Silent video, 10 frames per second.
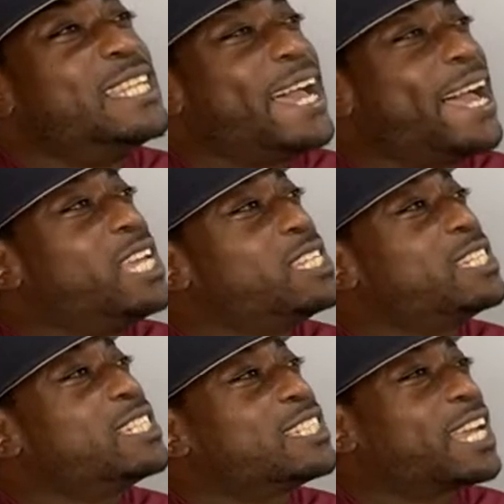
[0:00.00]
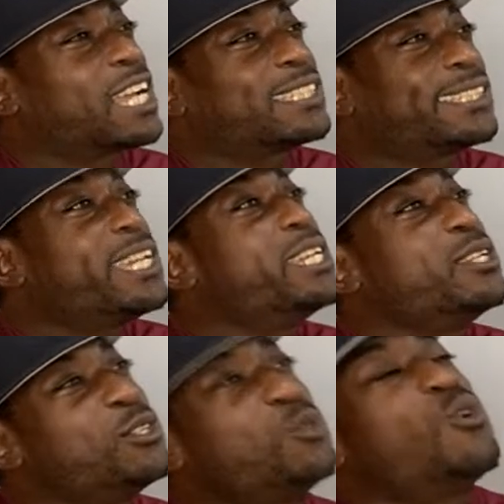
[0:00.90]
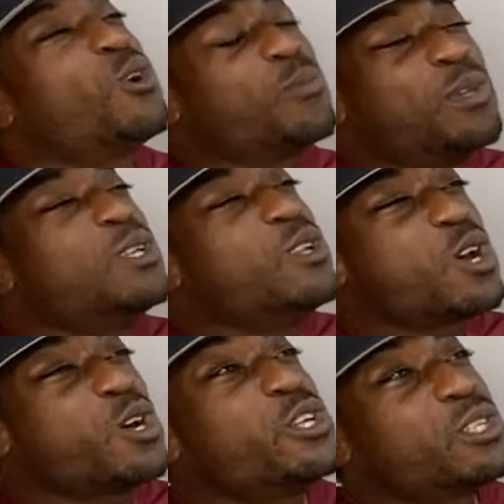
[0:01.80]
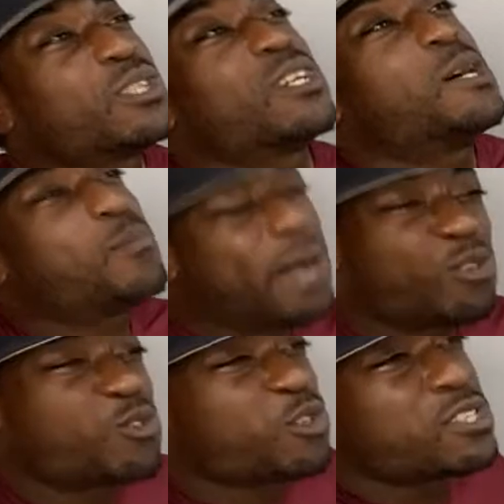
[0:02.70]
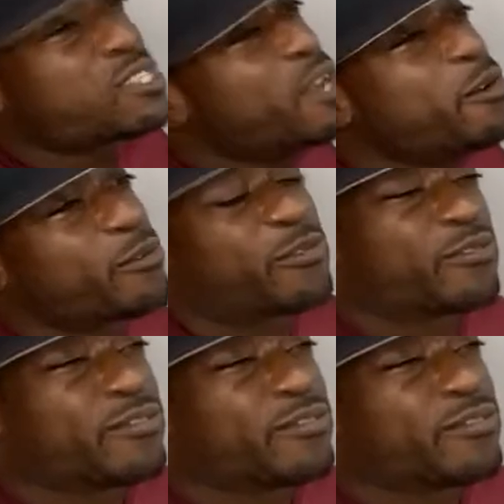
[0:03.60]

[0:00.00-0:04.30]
that, like I said, you're going to be learning about yourself.